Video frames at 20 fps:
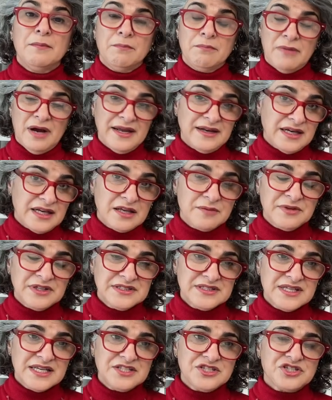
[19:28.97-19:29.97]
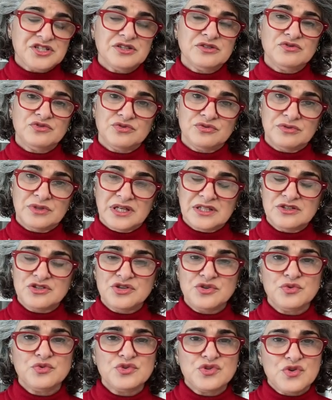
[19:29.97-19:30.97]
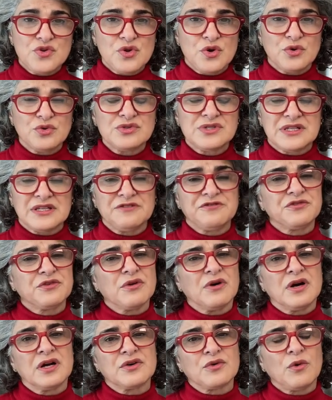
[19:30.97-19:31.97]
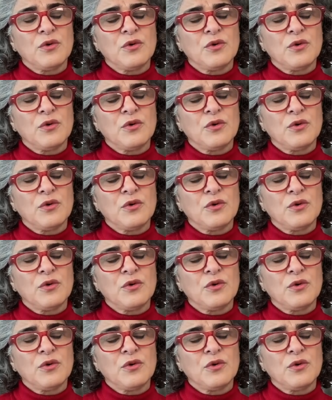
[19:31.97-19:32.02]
My recommendation, do not use those if you are